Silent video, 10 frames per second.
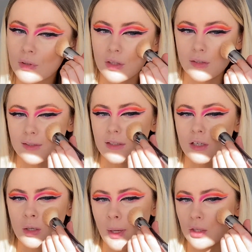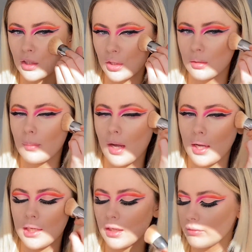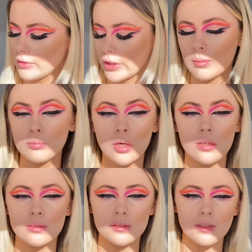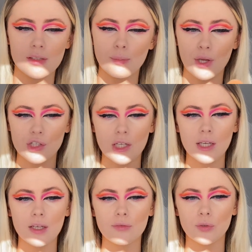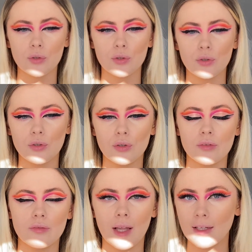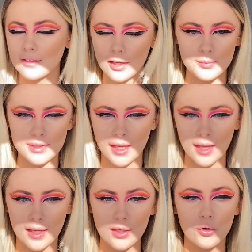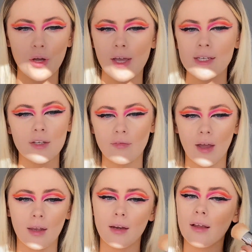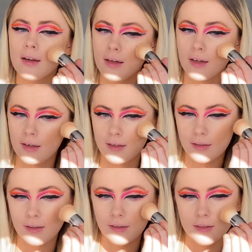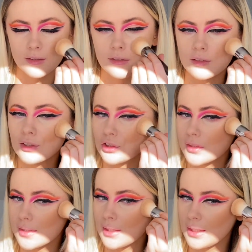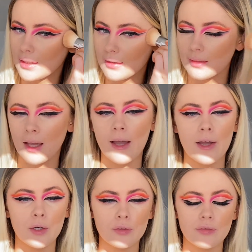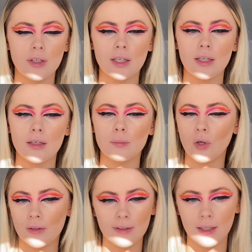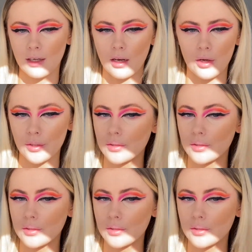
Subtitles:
Because I don't know about you, but I love looking bronzed, especially for Valentine's Day or any event. You just need that healthy bronzing glow.